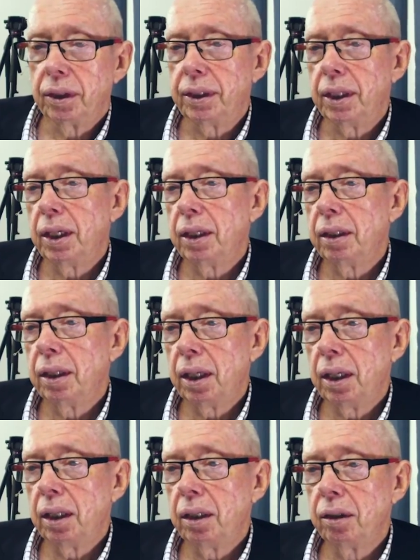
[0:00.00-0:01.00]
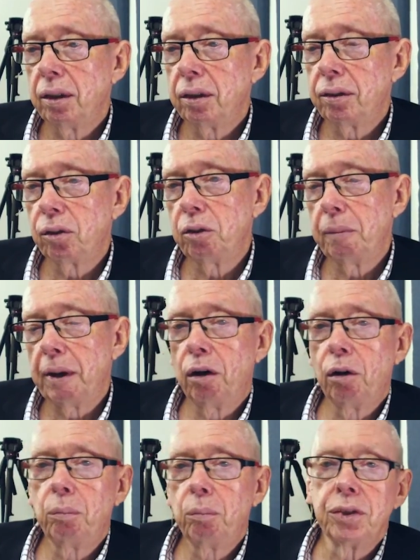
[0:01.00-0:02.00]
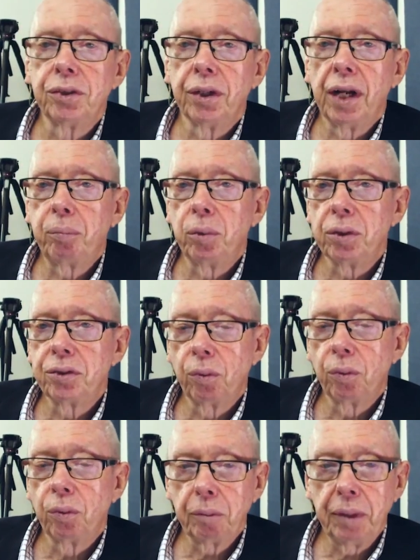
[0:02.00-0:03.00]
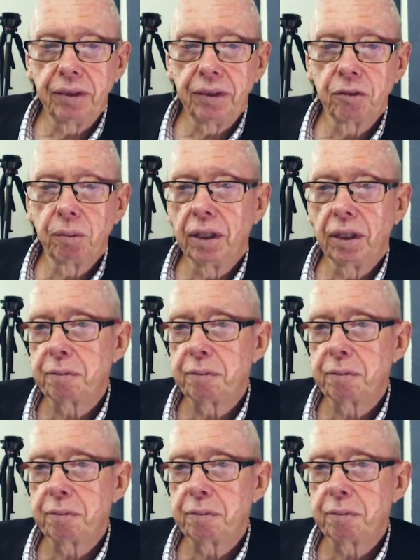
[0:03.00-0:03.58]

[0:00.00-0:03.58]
can. And talking about onwards and upwards, what about this one? Let's